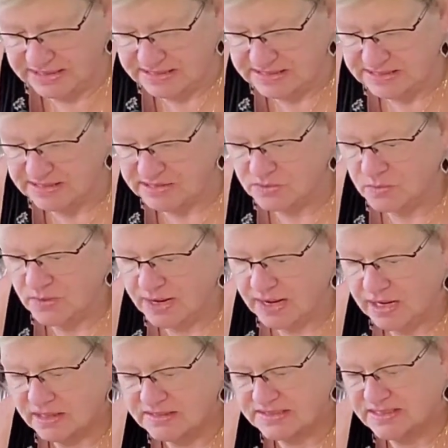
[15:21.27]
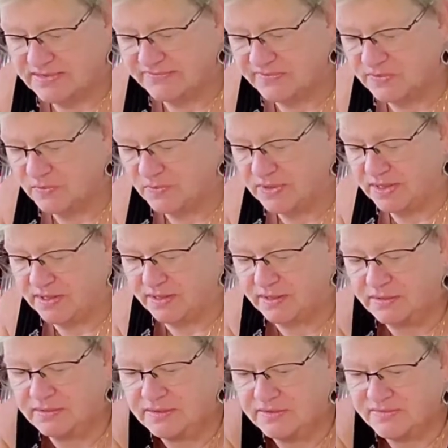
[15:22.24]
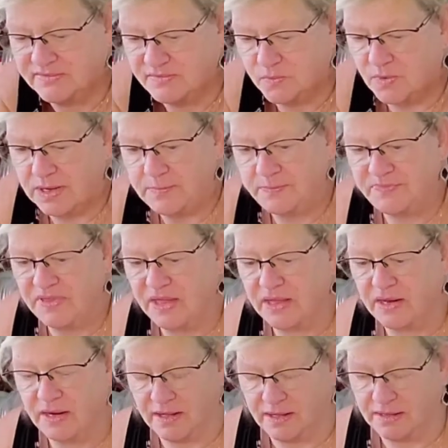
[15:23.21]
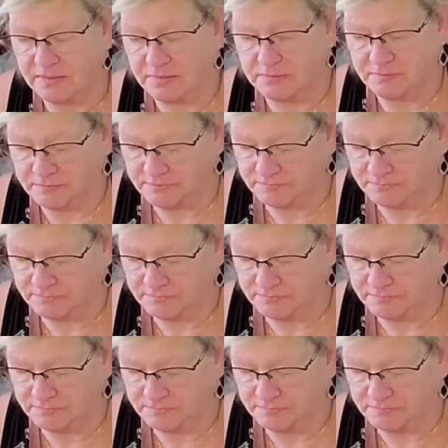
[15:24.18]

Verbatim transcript: antique wax everywhere, let's wipe that up.